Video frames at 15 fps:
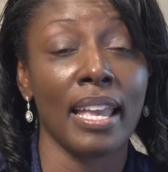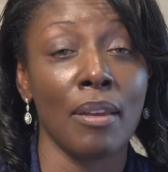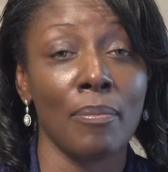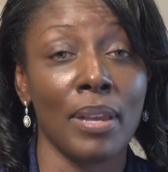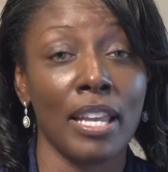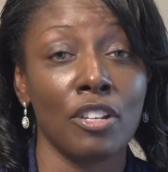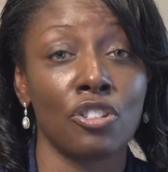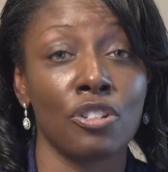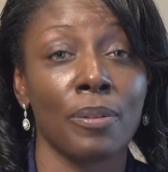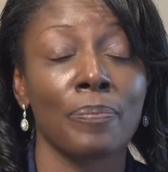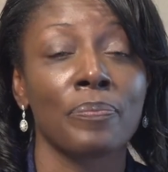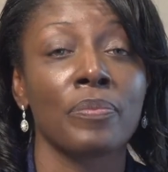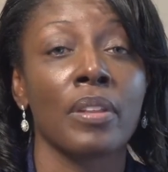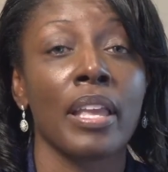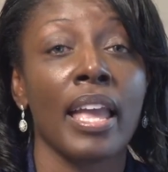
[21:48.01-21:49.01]
image,
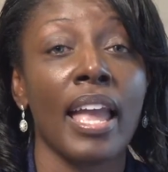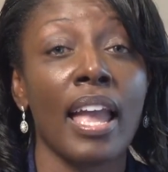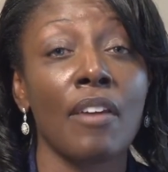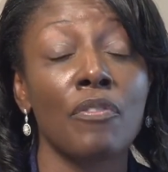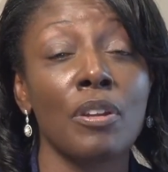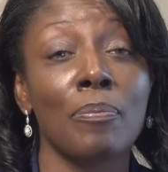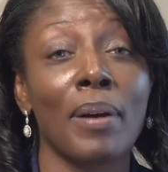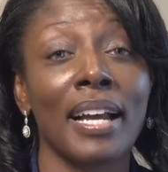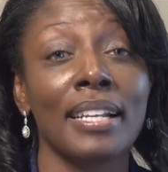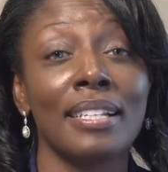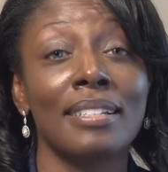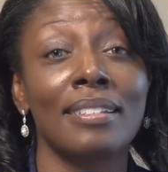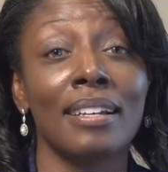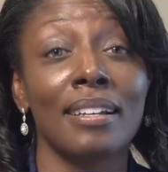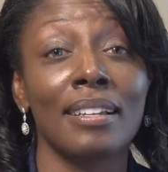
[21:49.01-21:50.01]
everybody
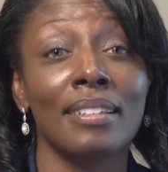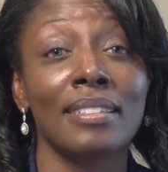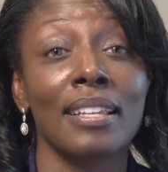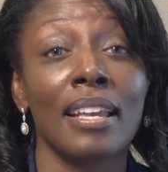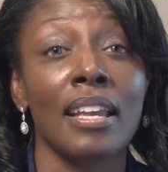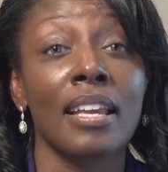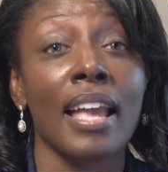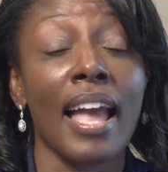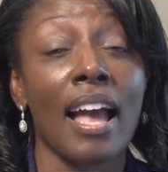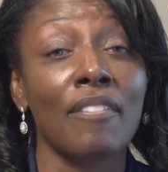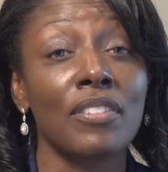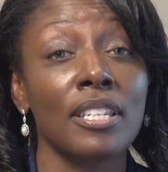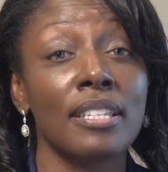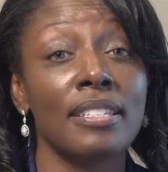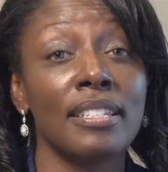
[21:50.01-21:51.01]
does have
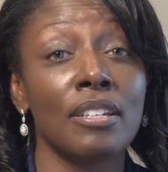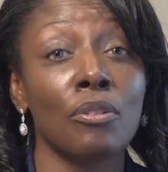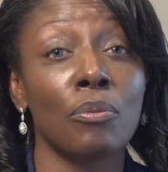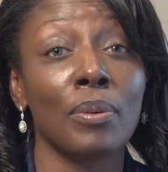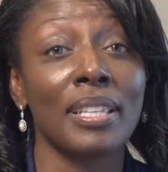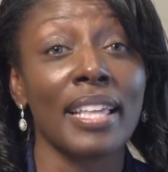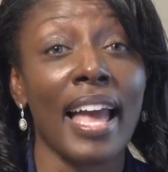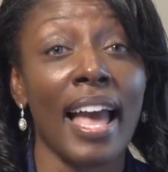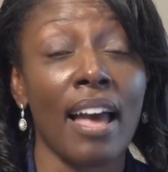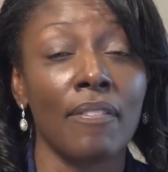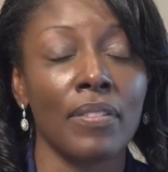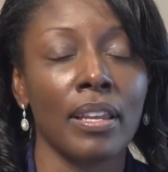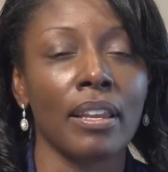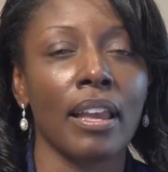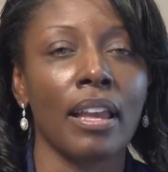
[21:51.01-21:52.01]
to deal with
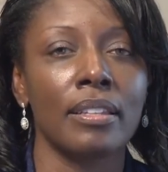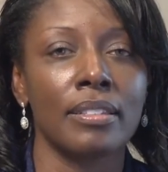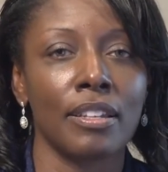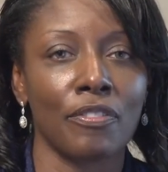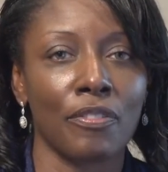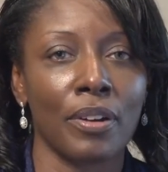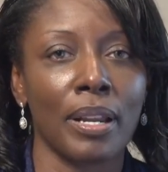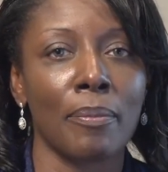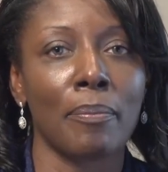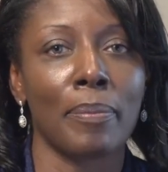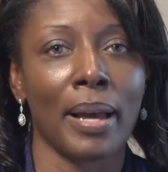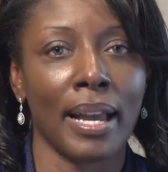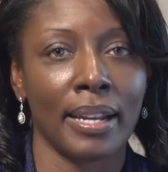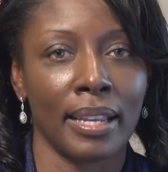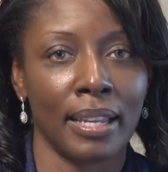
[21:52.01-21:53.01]
having a different
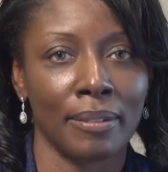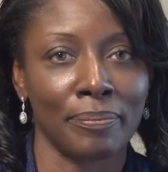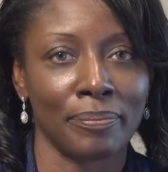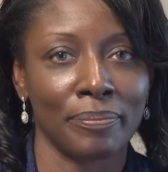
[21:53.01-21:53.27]
body.